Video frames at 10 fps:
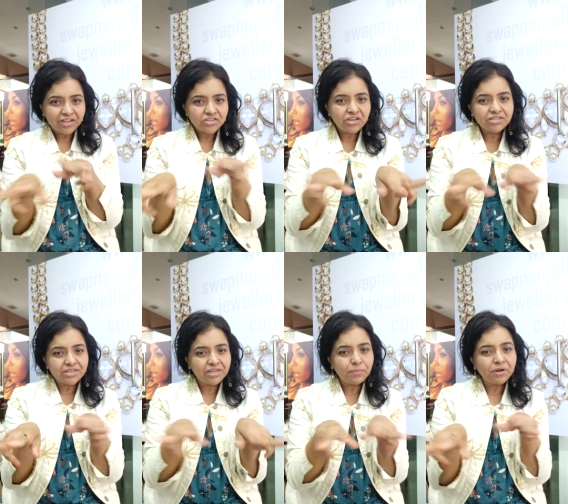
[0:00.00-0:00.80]
Taurus
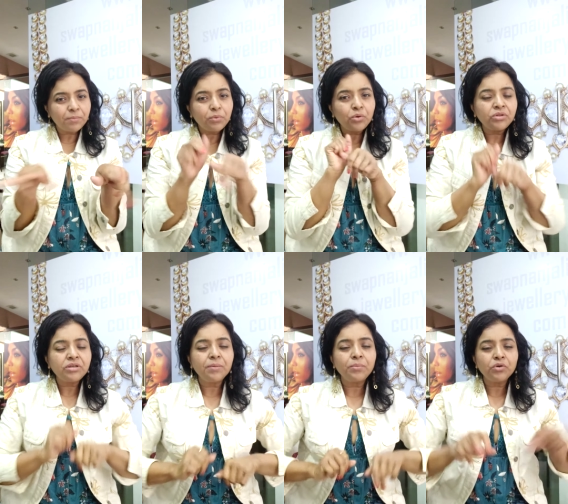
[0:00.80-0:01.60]
and Libra both,
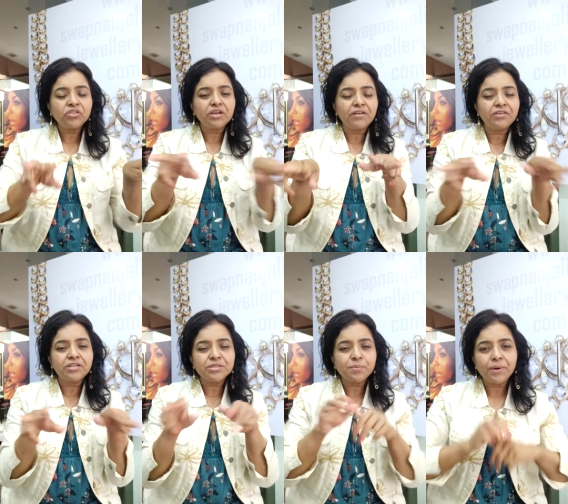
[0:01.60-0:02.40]
both
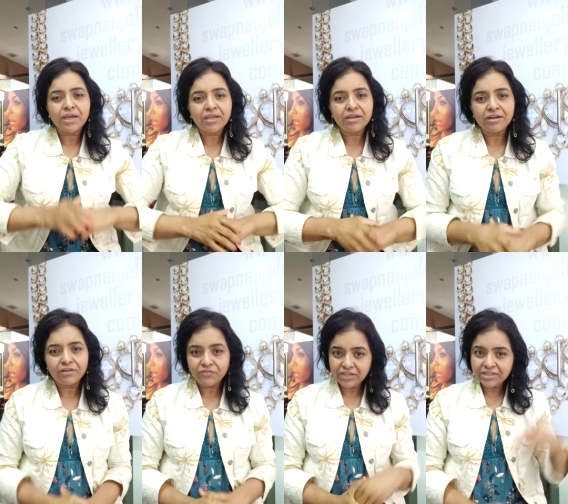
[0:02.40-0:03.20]
governed by uh,
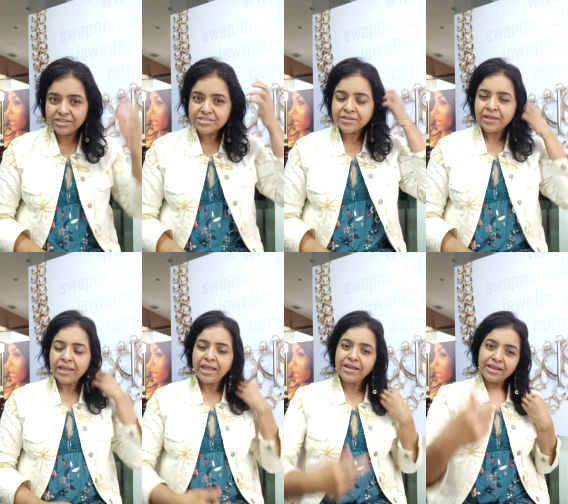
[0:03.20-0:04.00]
Venus
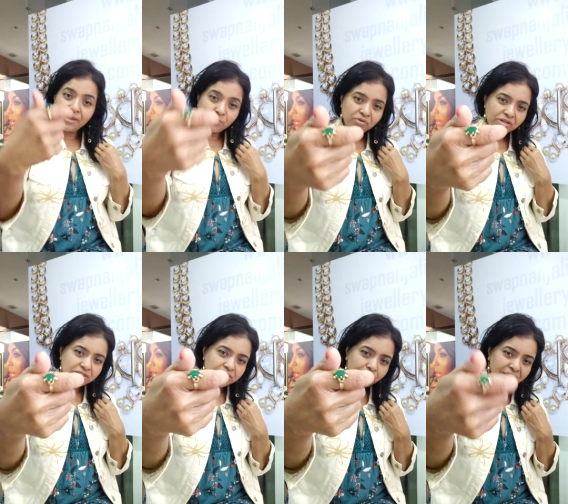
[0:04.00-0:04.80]
and
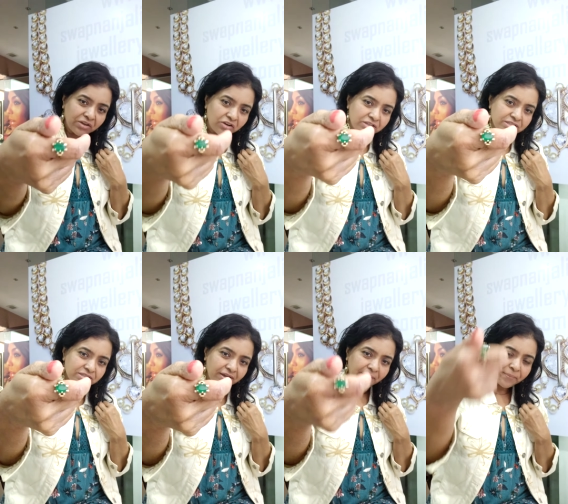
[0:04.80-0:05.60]
emerald
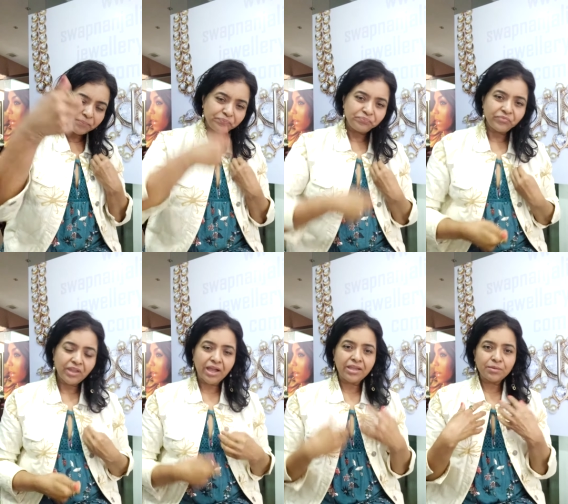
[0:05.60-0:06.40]
because um,
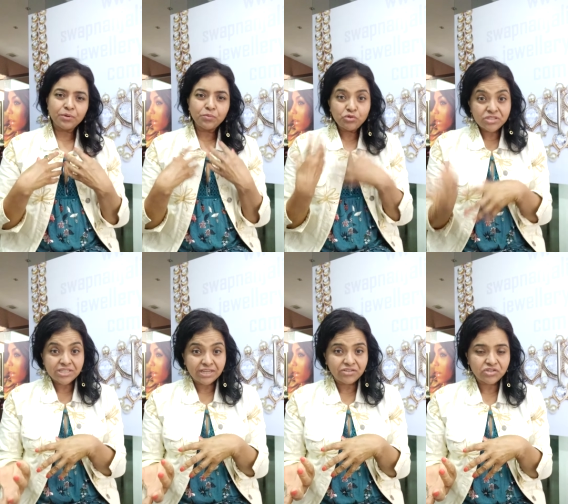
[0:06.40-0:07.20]
I am a moon
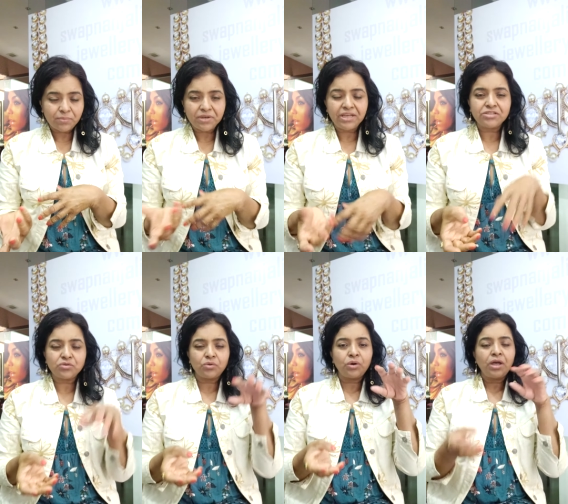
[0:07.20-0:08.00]
sign Gemini.
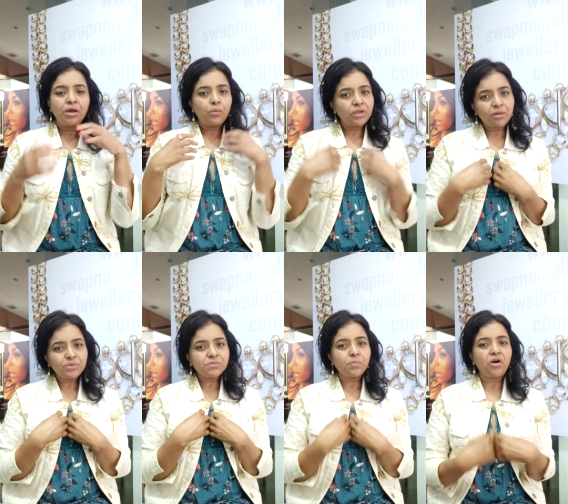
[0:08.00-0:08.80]
So when I
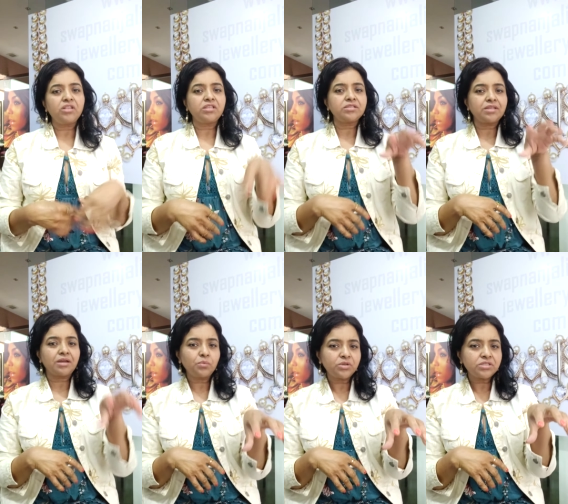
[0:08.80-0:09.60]
was born, the
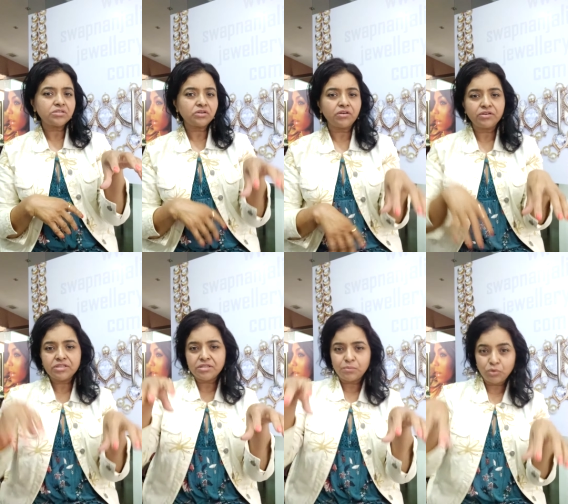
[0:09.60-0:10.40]
sun was in
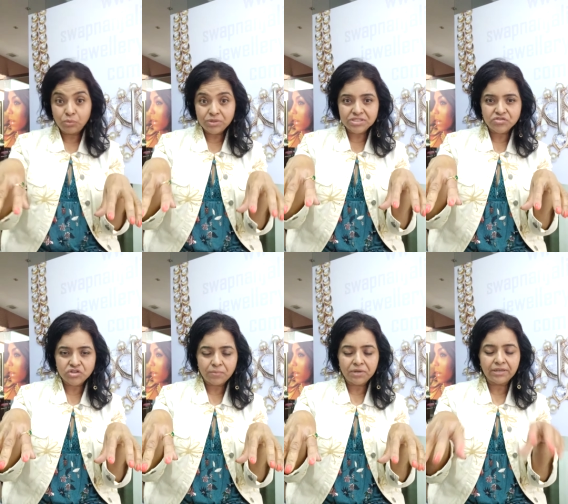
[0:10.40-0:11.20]
Taurus, the moon was in
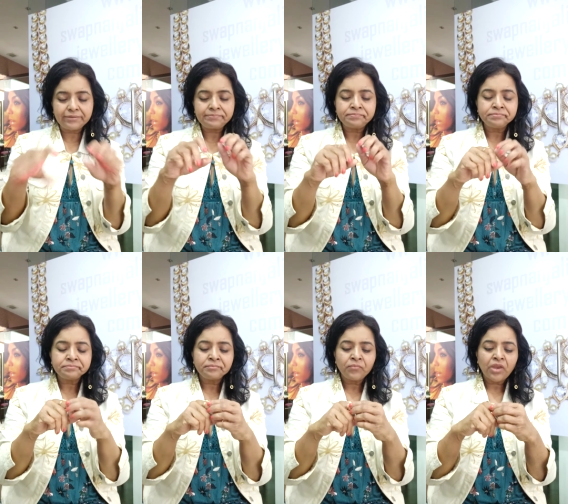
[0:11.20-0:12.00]
Gemini.
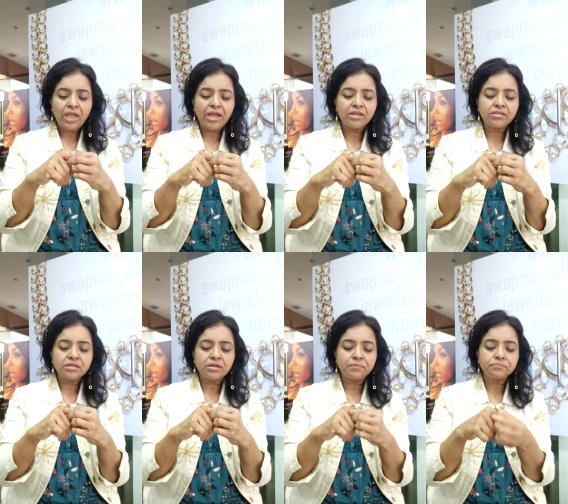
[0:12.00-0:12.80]
And
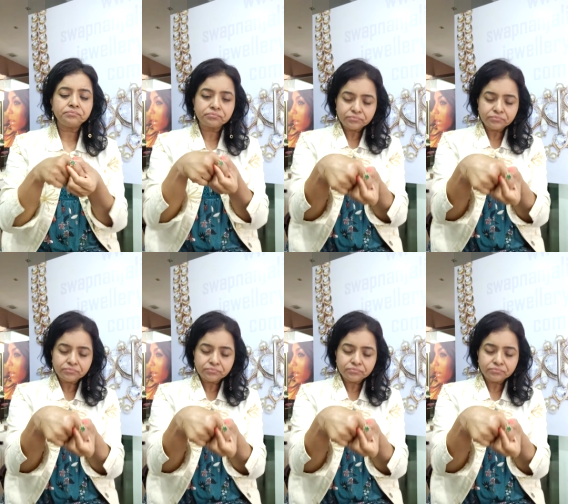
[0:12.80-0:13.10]
um,